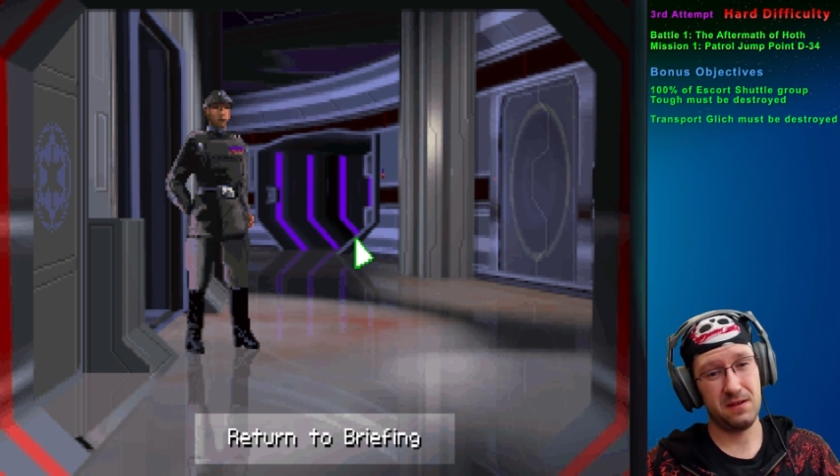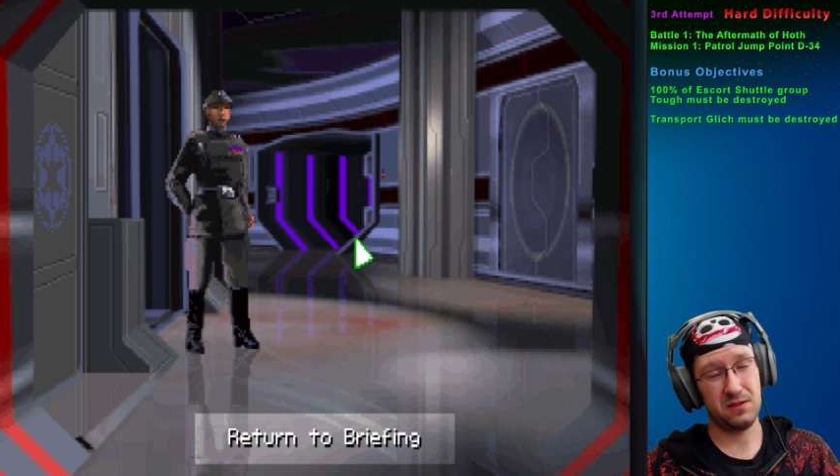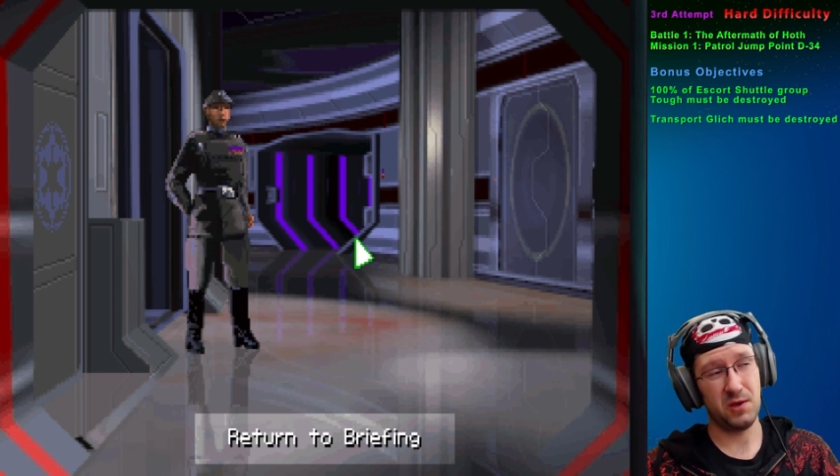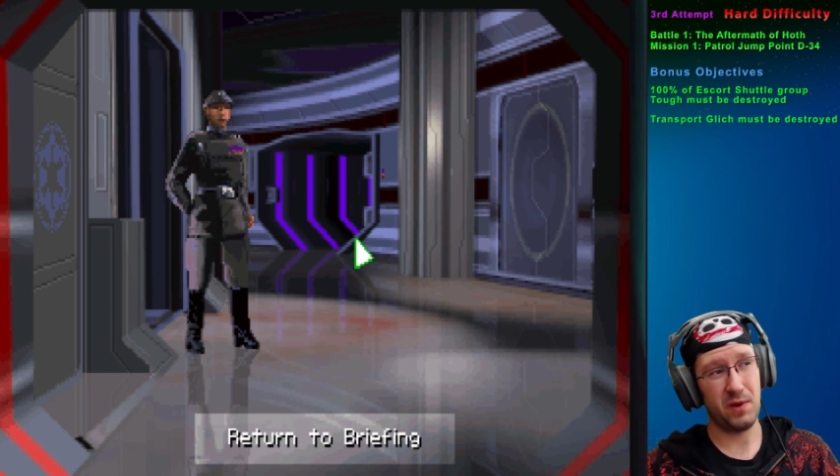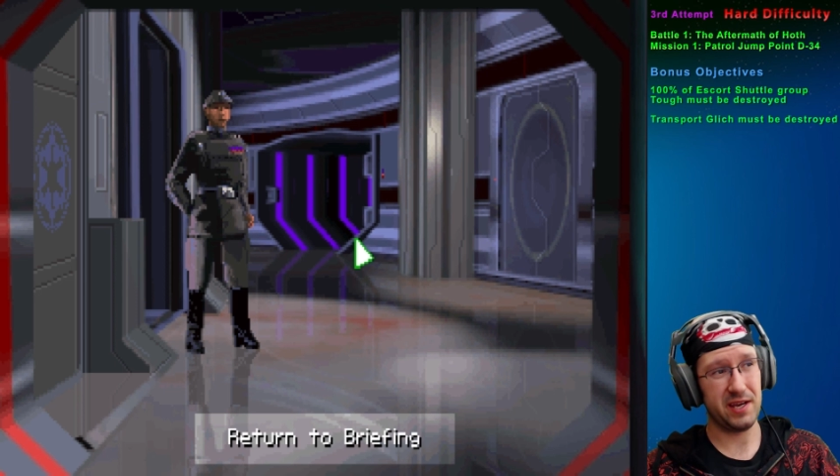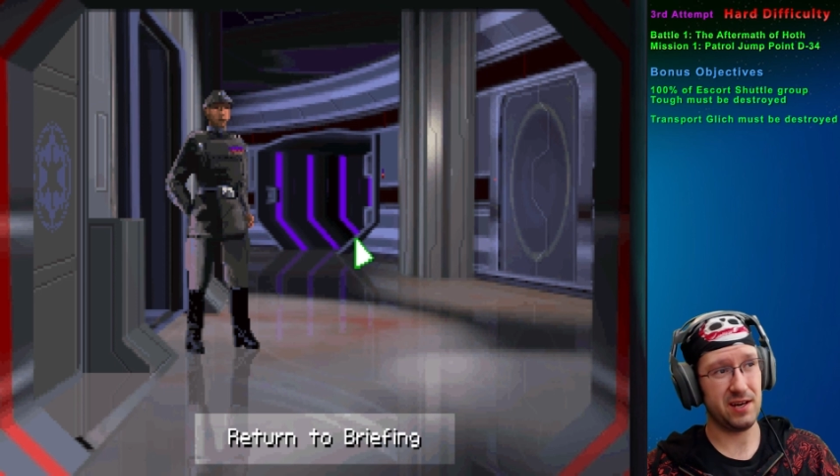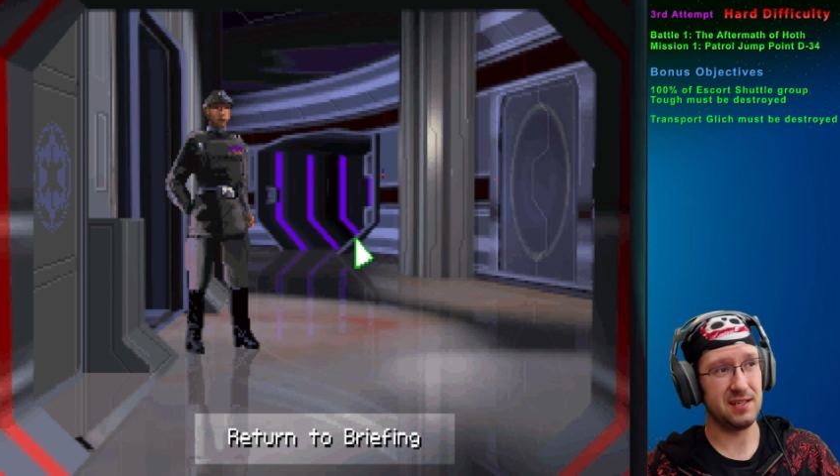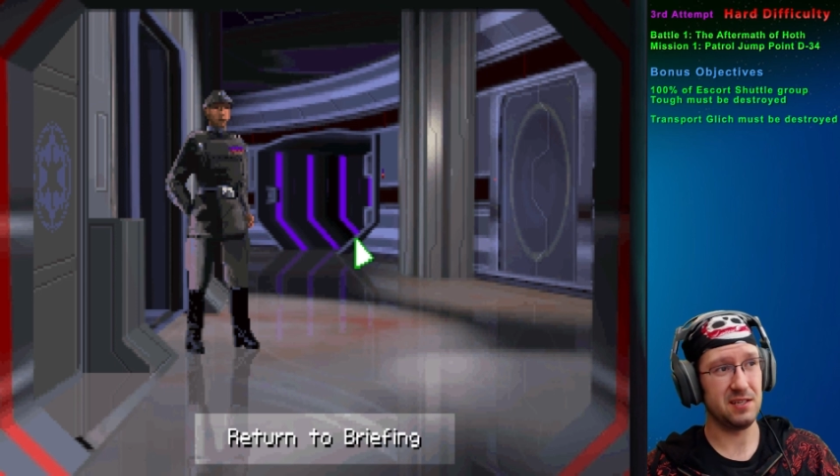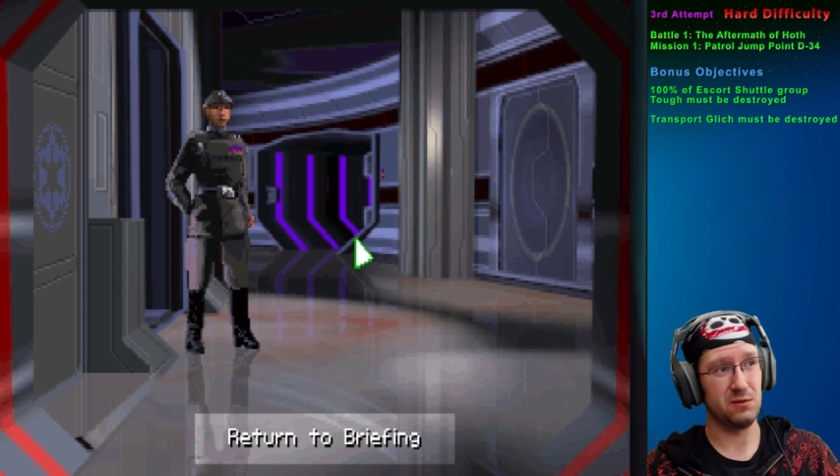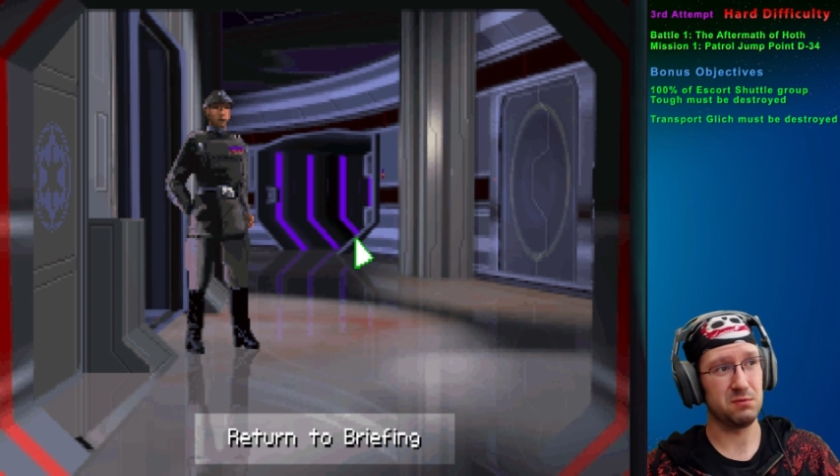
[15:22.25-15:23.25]
the way I
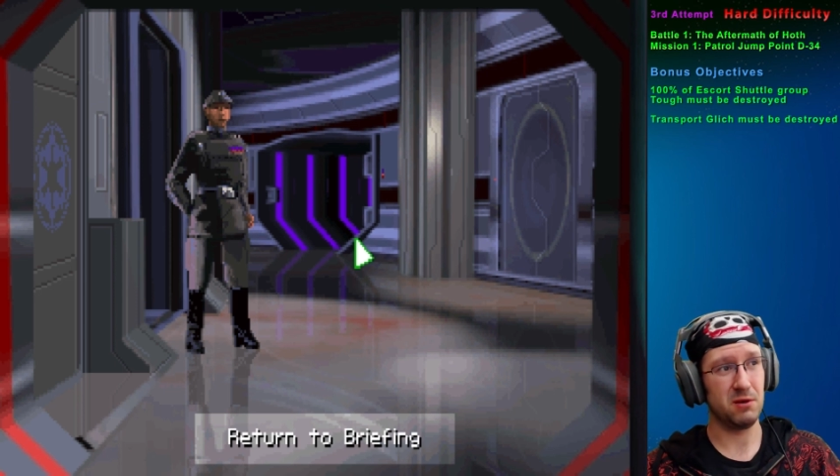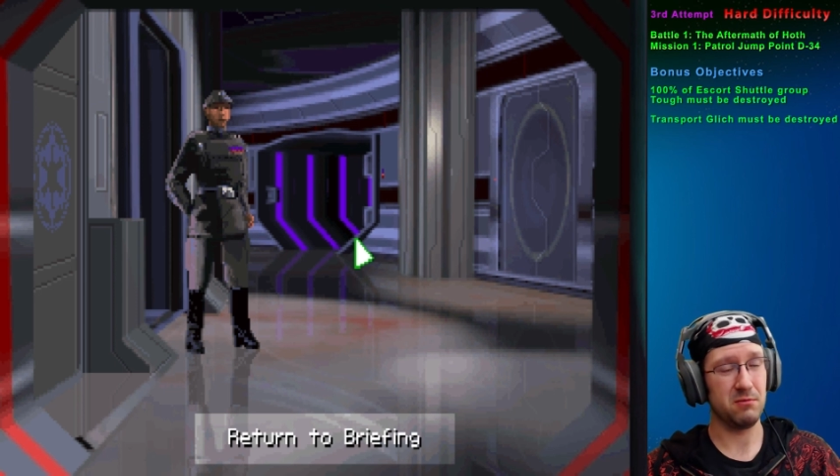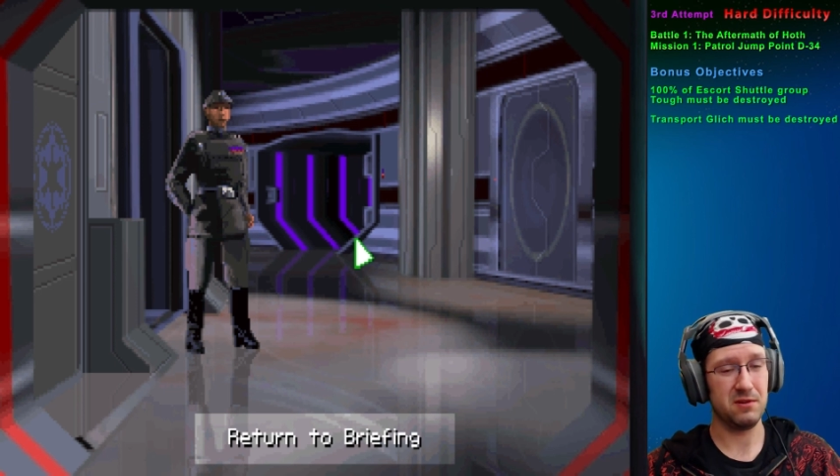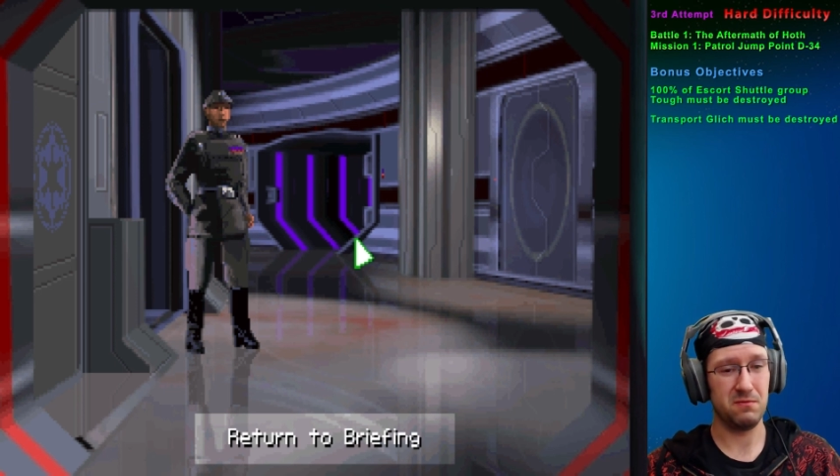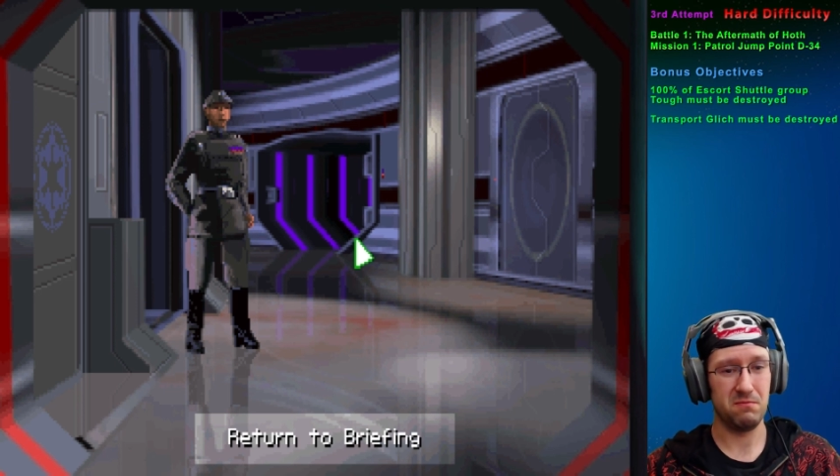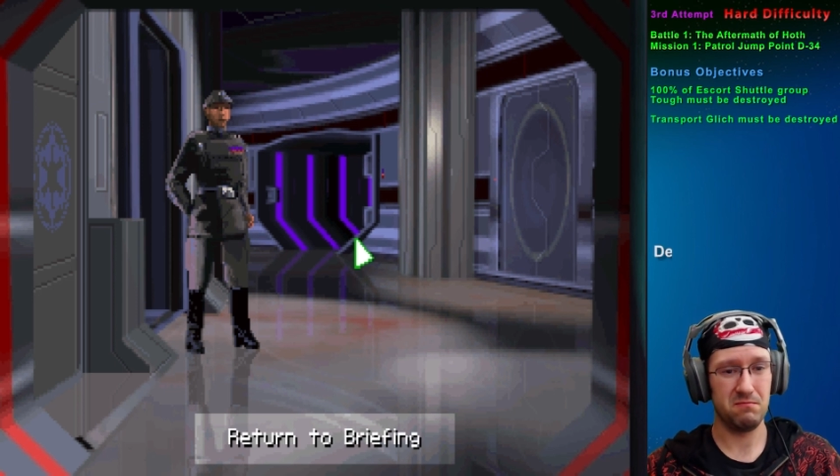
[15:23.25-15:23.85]
did it was probably